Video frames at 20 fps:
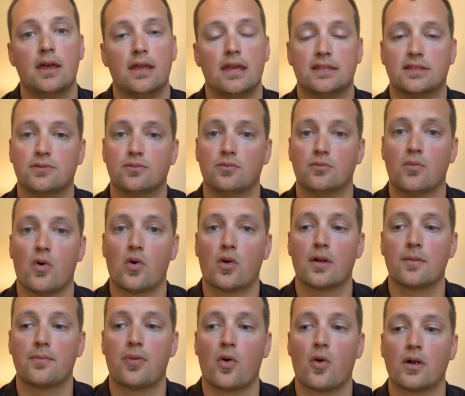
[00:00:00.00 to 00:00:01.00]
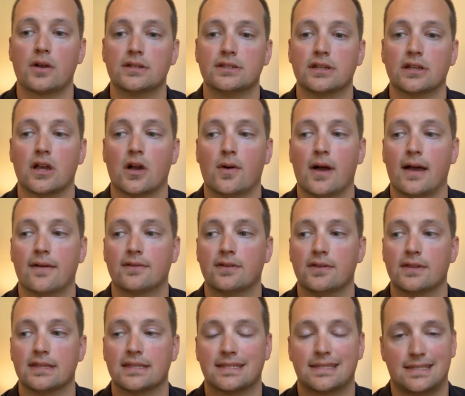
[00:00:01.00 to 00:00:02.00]
it's more important to go after
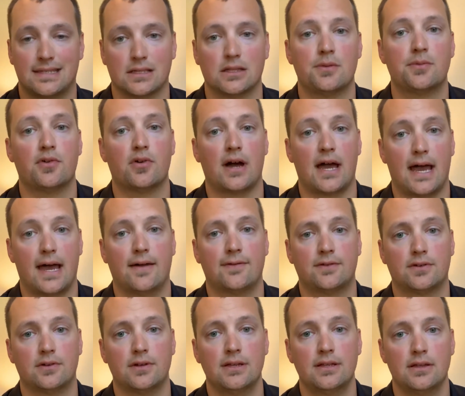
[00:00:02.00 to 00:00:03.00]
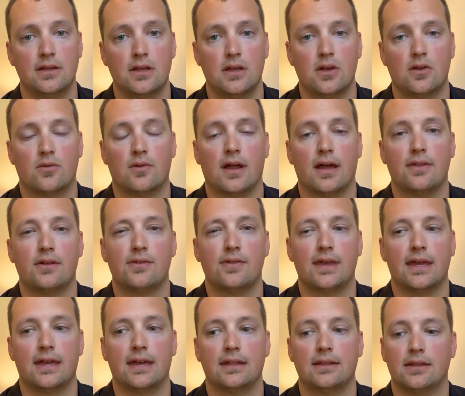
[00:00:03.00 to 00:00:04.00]
the syllable after it rather
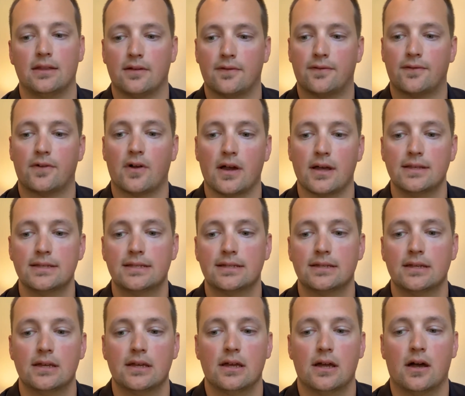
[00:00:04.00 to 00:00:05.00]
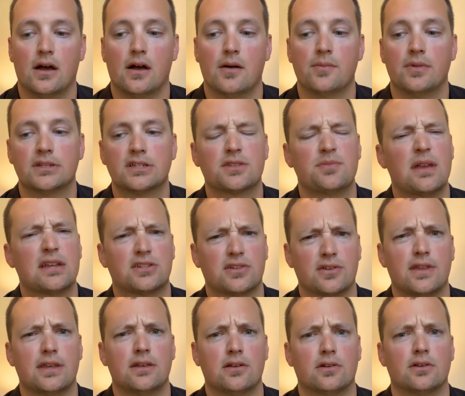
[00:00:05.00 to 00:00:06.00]
than the front, but just make sure
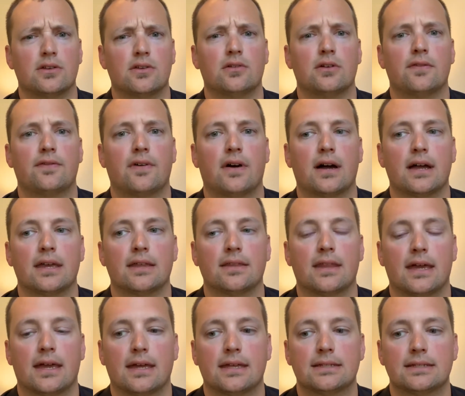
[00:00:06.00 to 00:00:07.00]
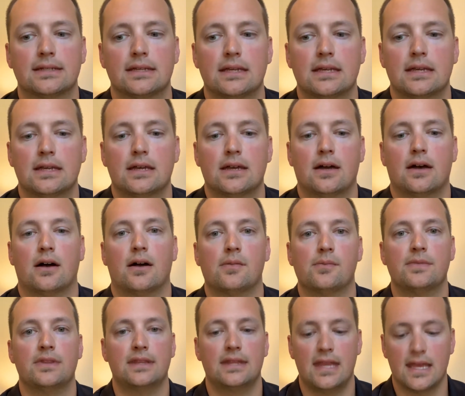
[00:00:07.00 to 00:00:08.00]
that you're unifying that.
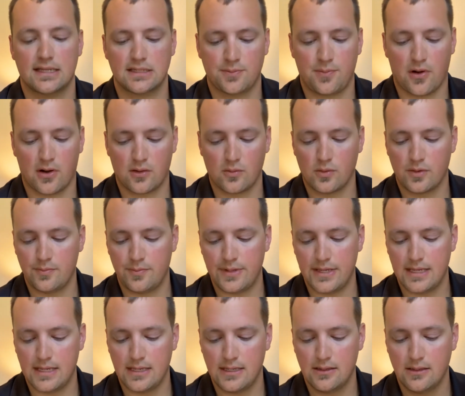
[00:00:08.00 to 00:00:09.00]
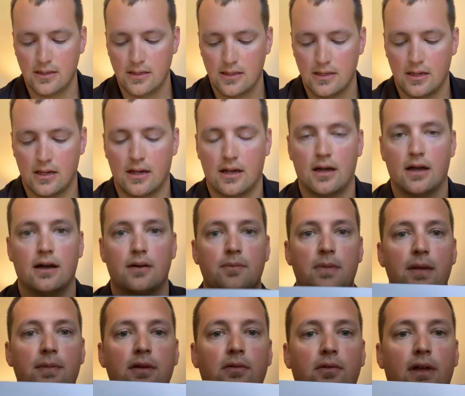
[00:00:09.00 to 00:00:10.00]
Next part would be
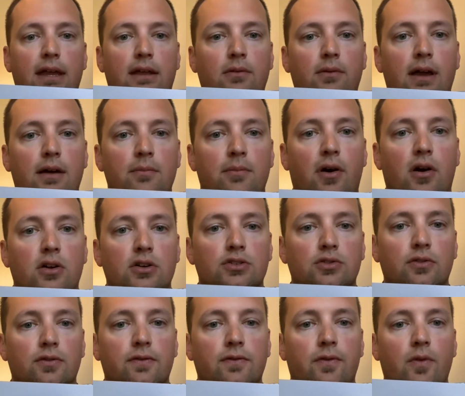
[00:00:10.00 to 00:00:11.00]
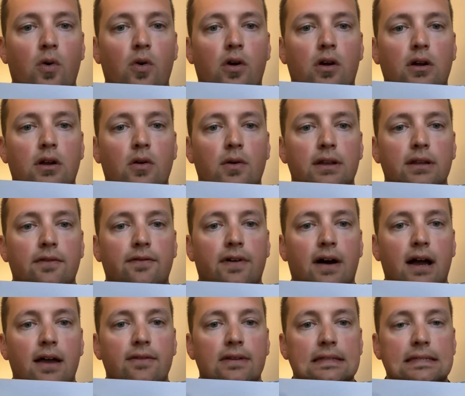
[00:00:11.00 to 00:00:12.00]
maybe like around partial 4 going to
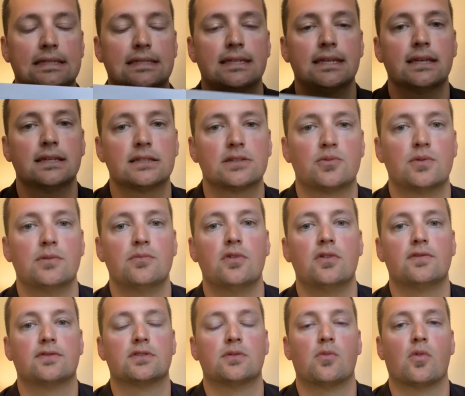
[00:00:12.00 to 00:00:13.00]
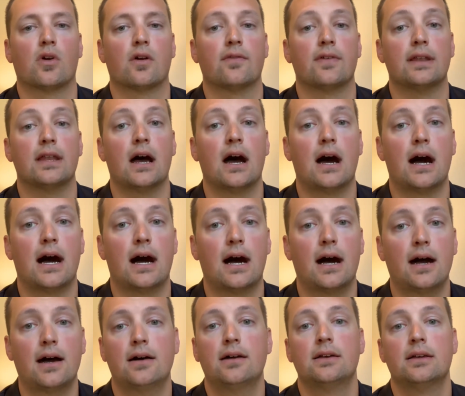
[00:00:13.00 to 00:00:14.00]
5 and 6. We move to more of an
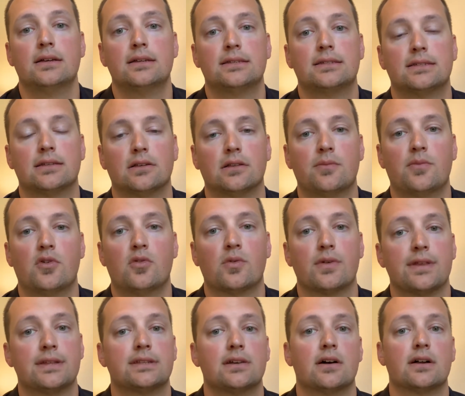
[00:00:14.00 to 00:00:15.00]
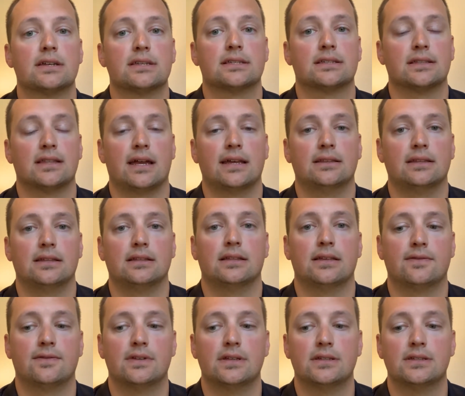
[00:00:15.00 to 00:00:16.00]
ah syllable where the tongue is slightly
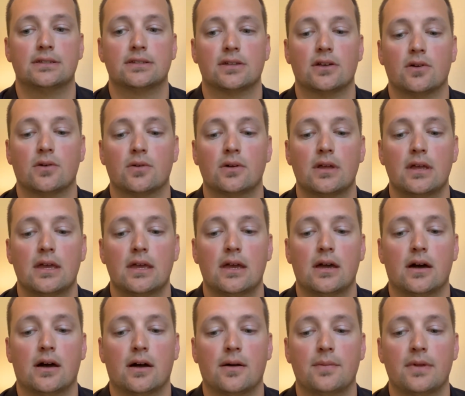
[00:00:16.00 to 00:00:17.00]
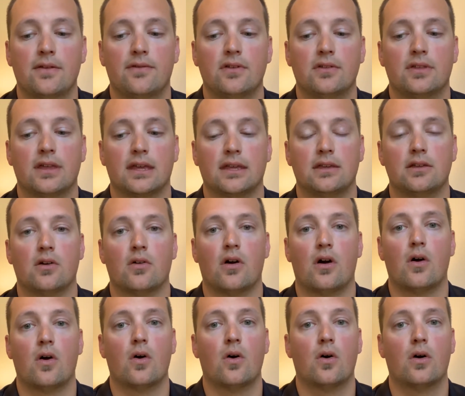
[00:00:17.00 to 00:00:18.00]
lifted. So if you think,
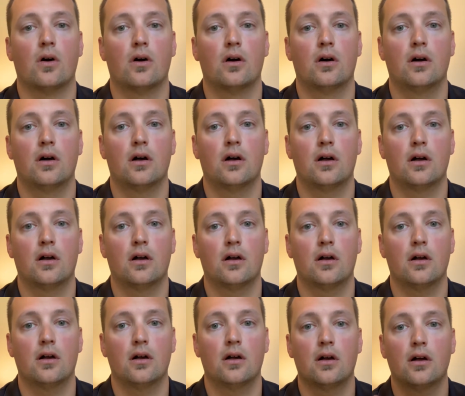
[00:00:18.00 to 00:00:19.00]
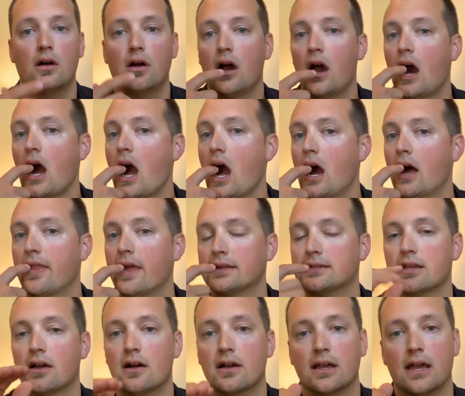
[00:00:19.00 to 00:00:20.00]
oh, that
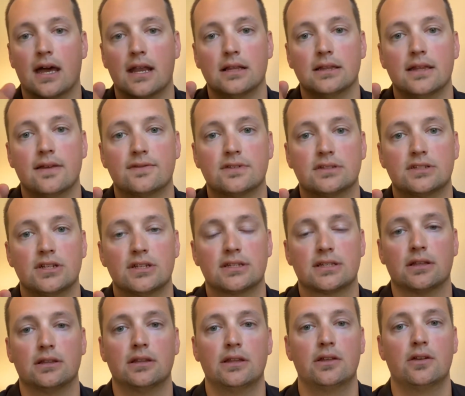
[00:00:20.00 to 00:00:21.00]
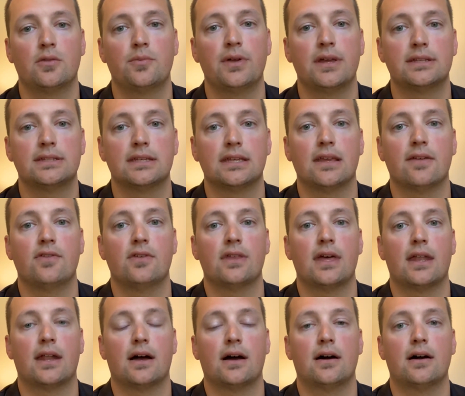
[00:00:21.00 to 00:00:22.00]
tongue kind of lifts just a little bit to give you
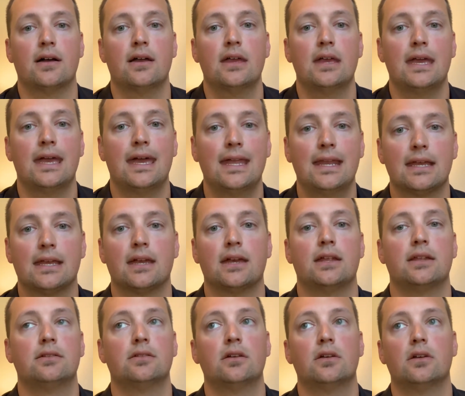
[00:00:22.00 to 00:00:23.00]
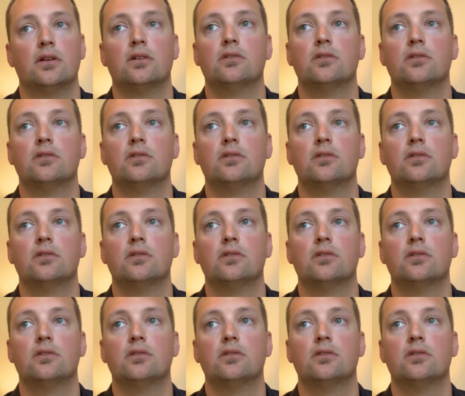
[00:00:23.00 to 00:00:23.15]
that ah. And again,